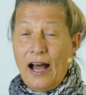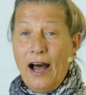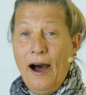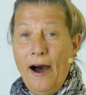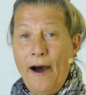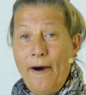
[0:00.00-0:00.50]

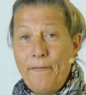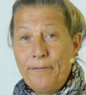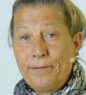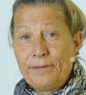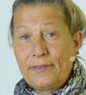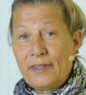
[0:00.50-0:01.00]

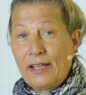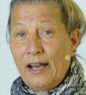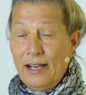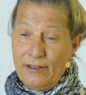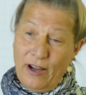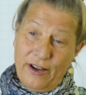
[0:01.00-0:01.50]

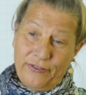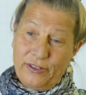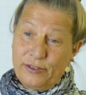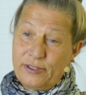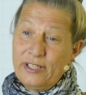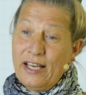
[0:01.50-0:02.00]
as
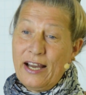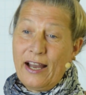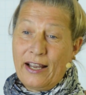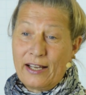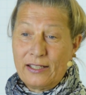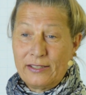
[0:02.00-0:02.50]
you see, I
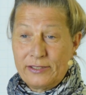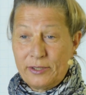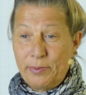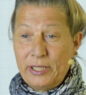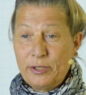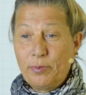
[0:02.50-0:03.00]
got a
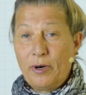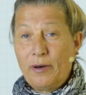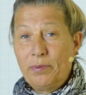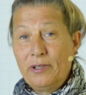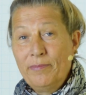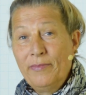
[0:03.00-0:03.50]
speech
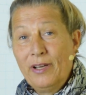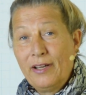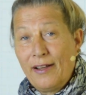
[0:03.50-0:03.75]
problem,